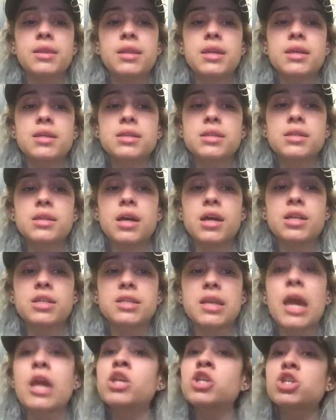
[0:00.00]
this
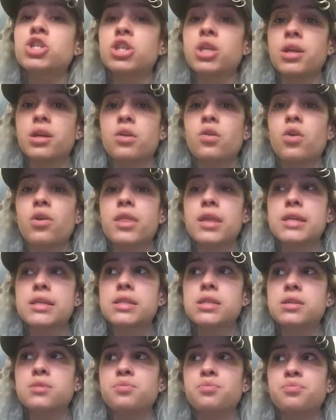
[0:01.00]
attention, or
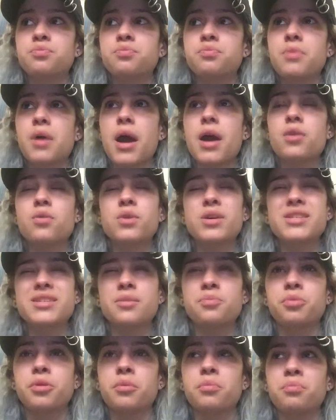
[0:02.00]
this, I don't want to
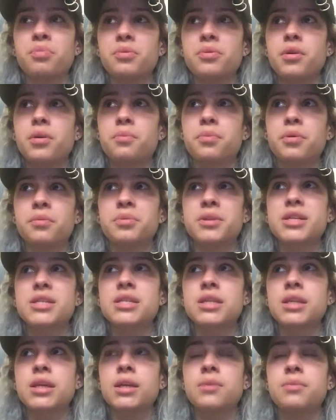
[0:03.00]
say
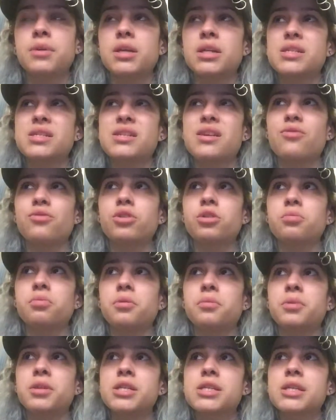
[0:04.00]
publicity, because it's not really
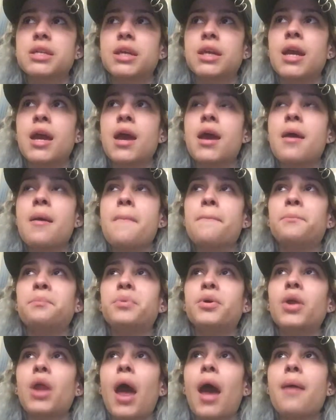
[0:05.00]
publicity,
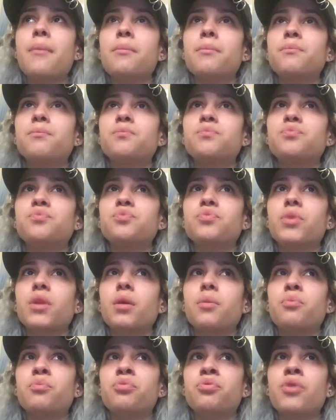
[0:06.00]
but I'm
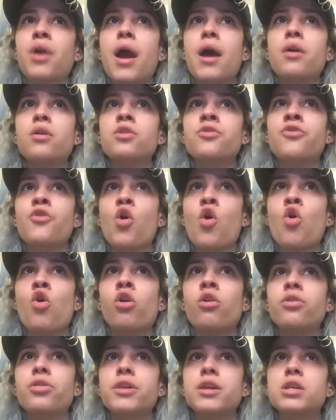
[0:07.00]
proud of
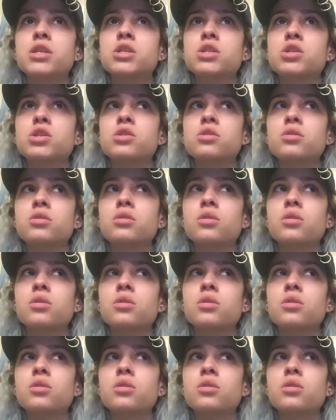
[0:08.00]
all this